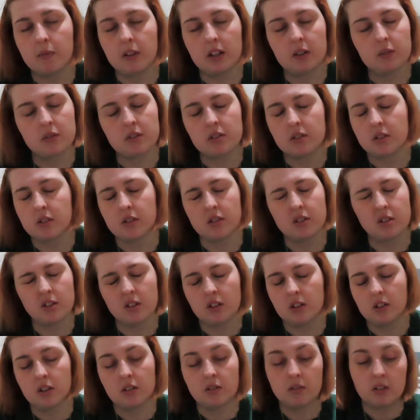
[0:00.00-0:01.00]
It's
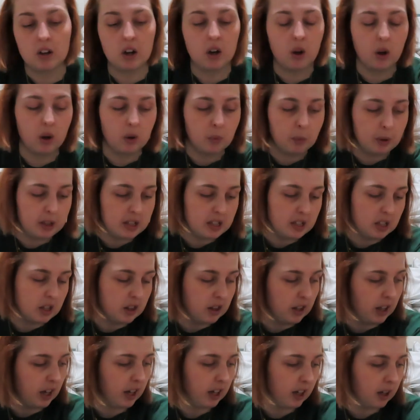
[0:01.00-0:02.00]
a long-winded
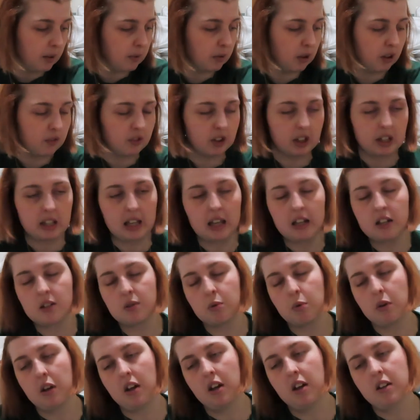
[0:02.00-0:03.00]
thing. I'm not even gonna get
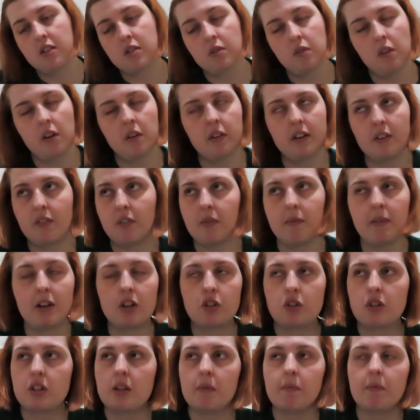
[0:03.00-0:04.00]
into it. It's not even
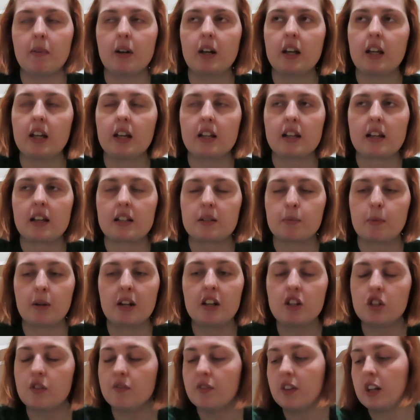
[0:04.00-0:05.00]
mentioned in my
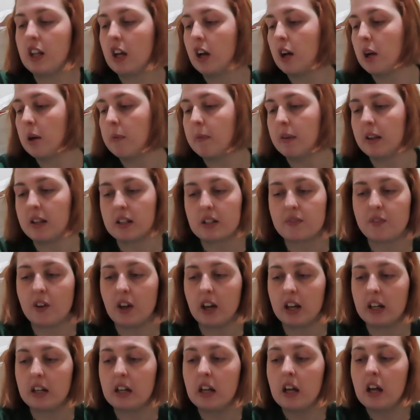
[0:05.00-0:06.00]
explanation video, but it's
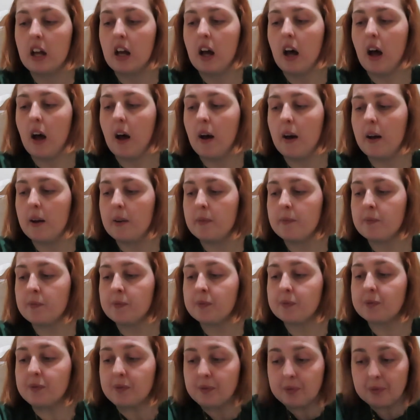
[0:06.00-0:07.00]
fine. So
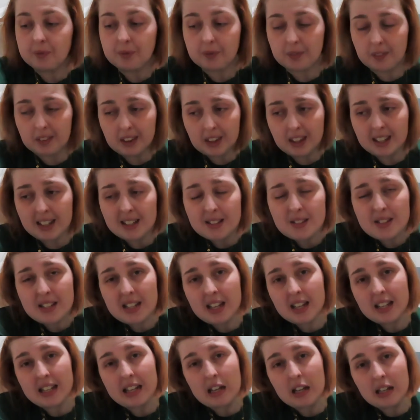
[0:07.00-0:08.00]

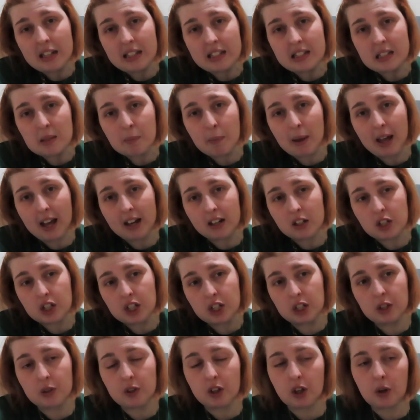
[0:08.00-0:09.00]
yeah, now I need to pack
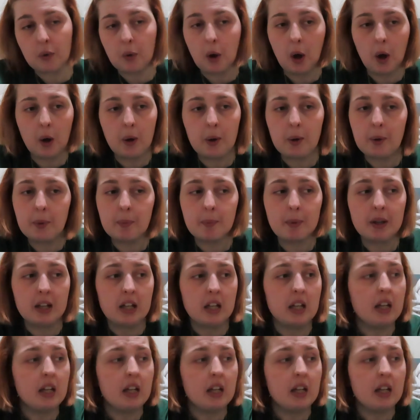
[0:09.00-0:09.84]
to go home.